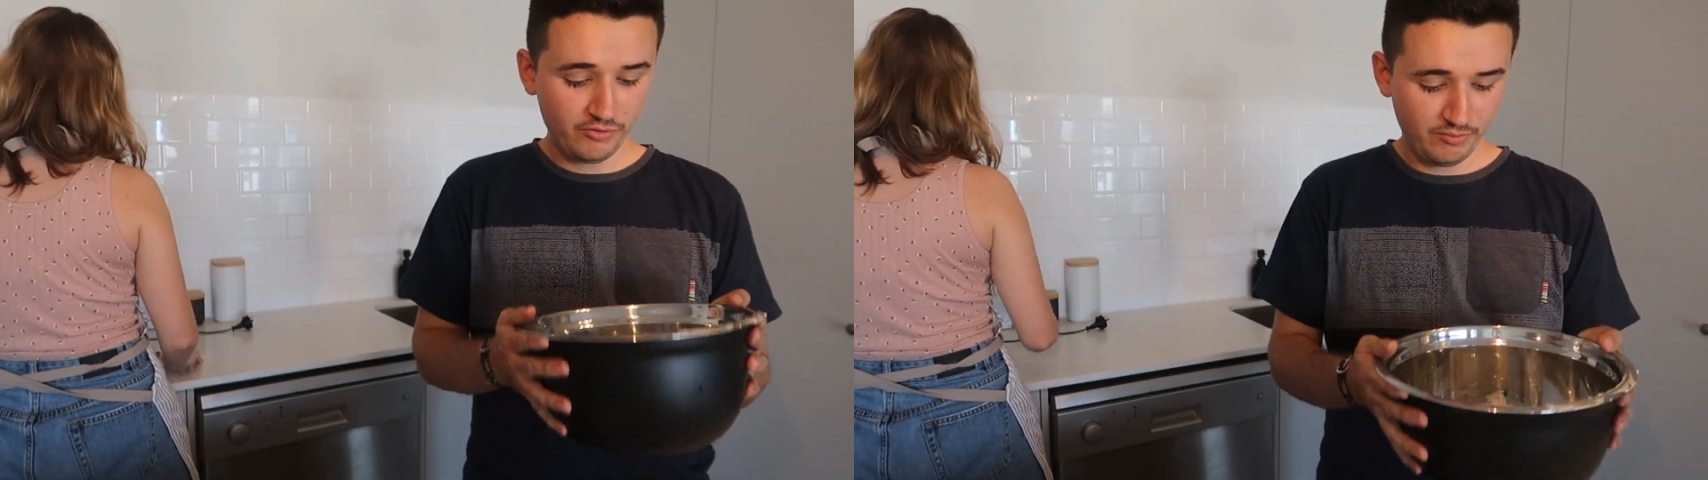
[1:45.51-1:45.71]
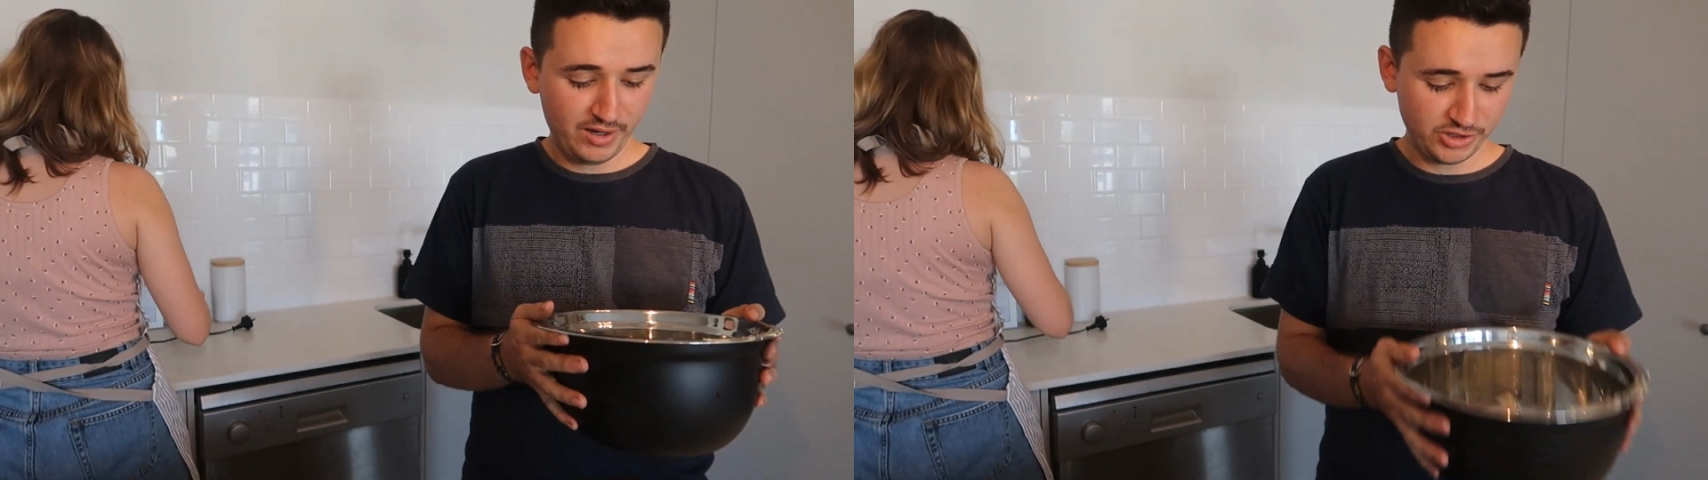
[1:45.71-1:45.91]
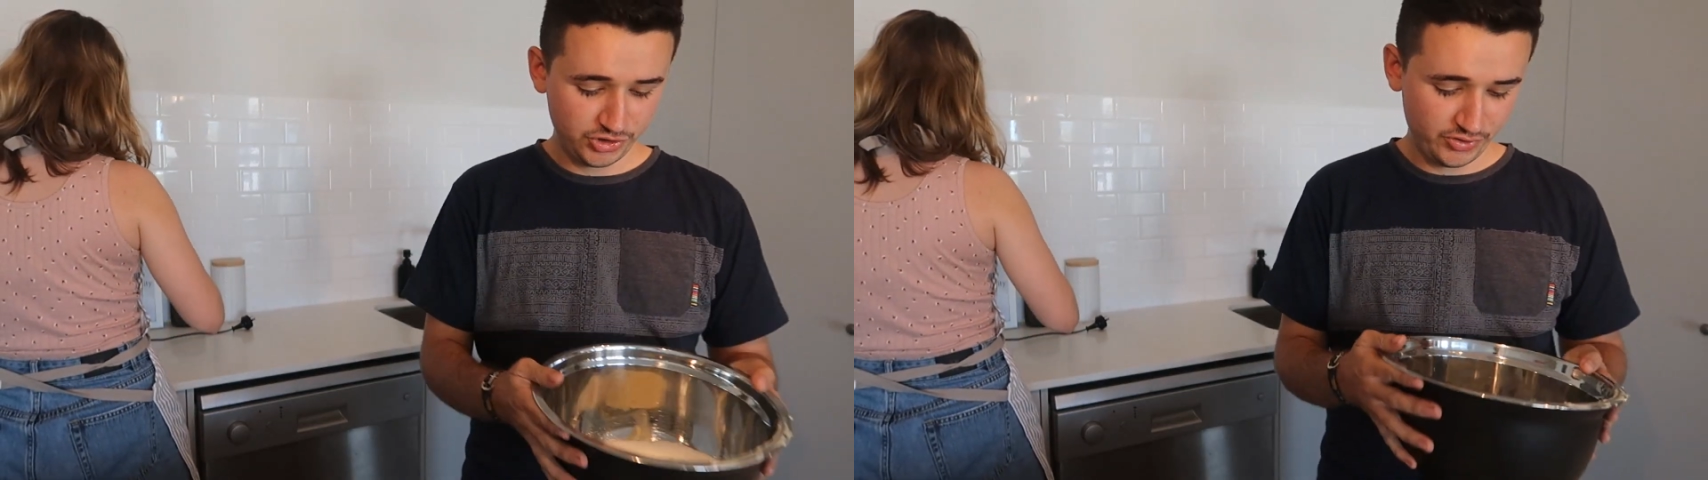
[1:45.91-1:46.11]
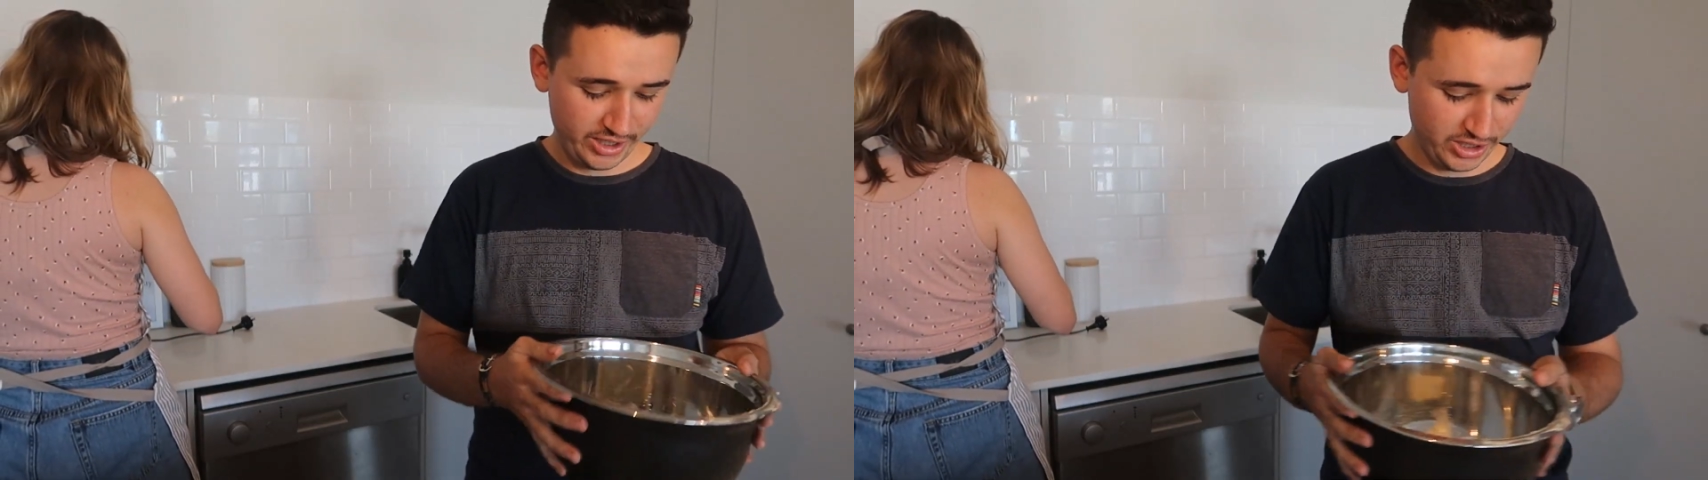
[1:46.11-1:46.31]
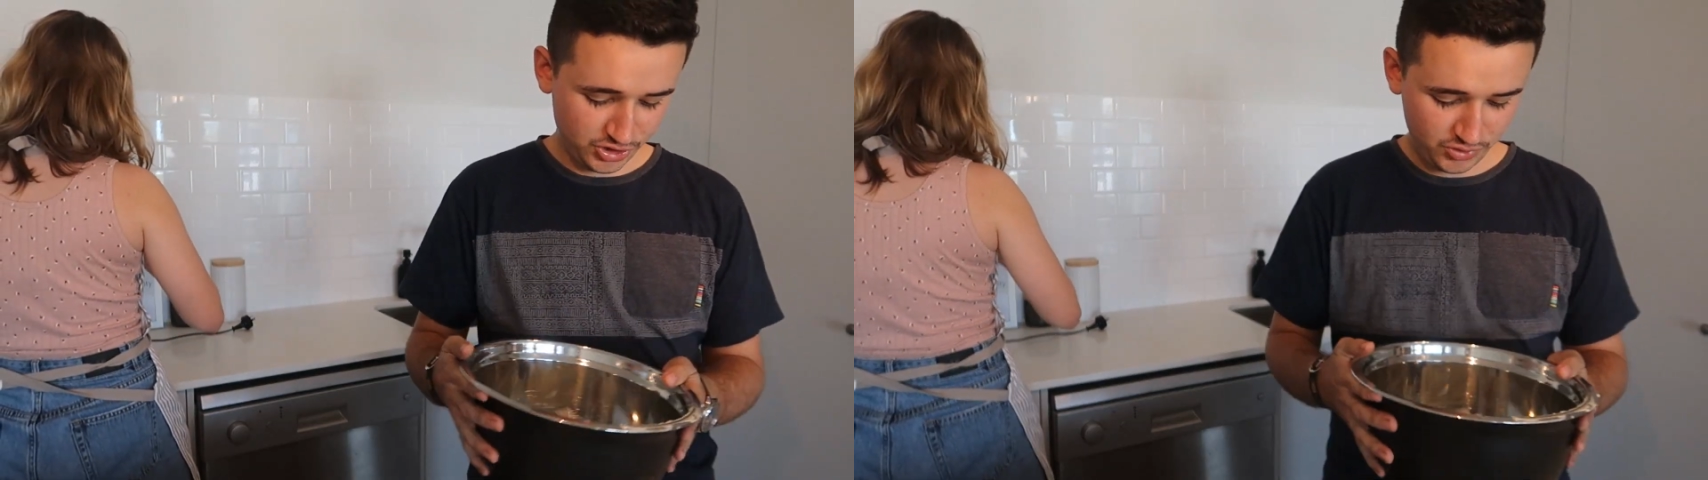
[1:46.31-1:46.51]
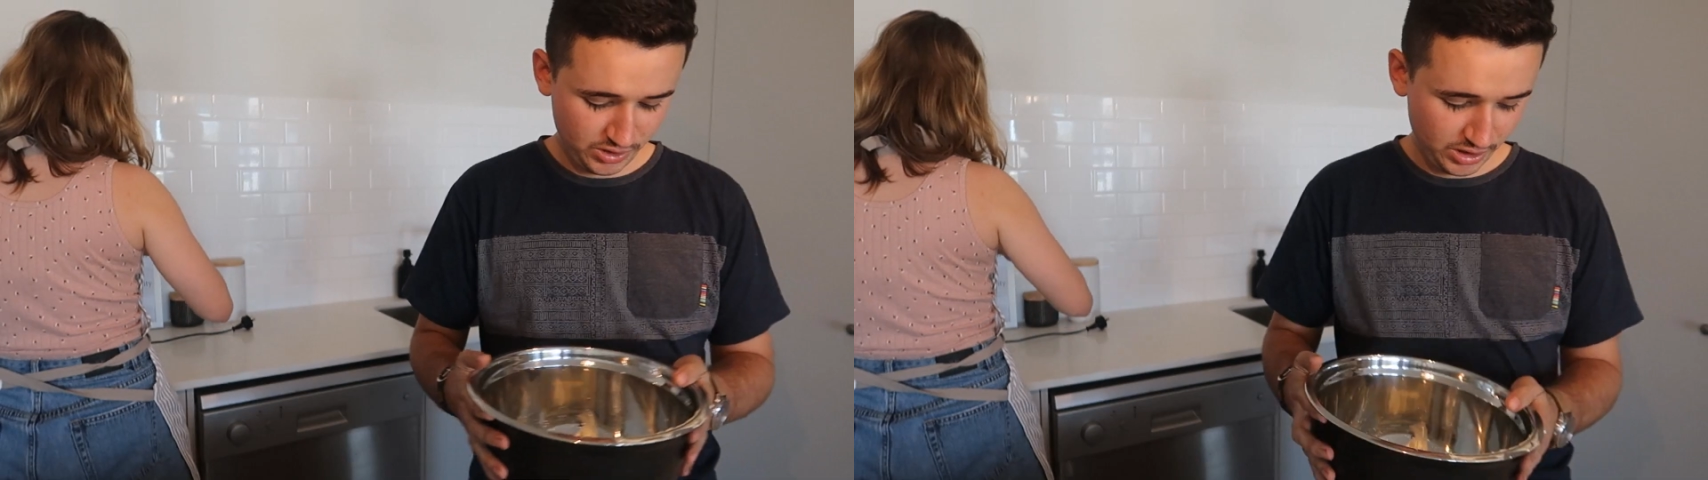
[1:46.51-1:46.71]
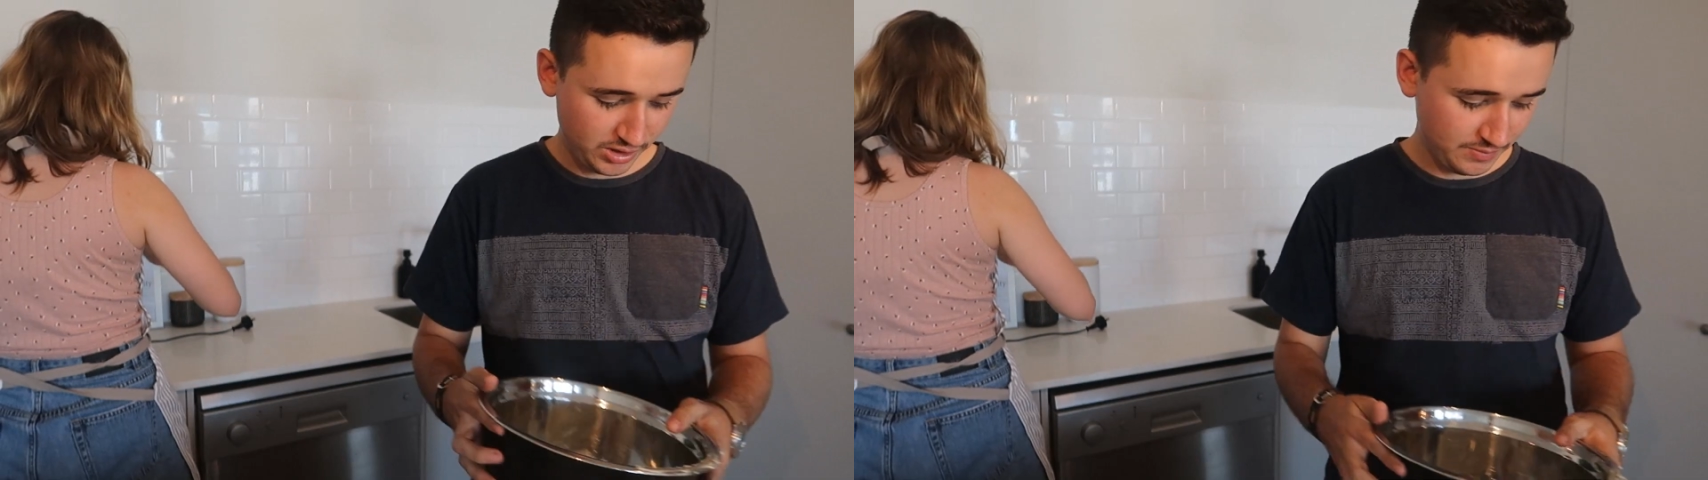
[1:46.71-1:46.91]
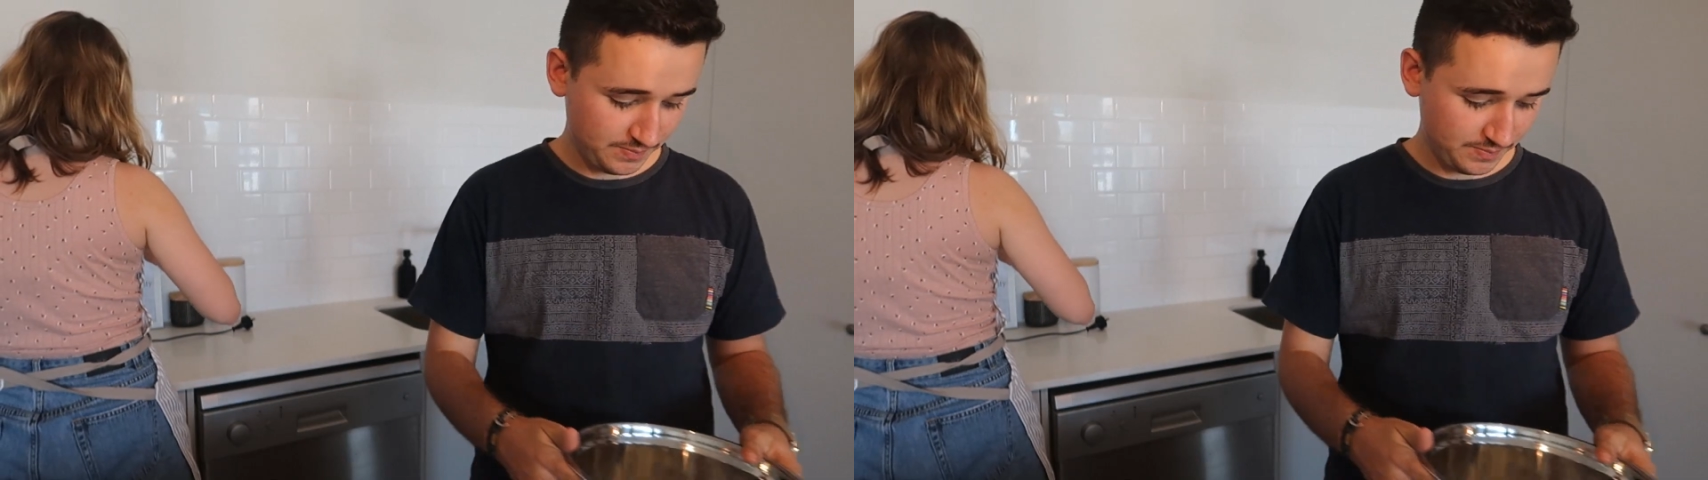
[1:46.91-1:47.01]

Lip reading: of margarine sugar.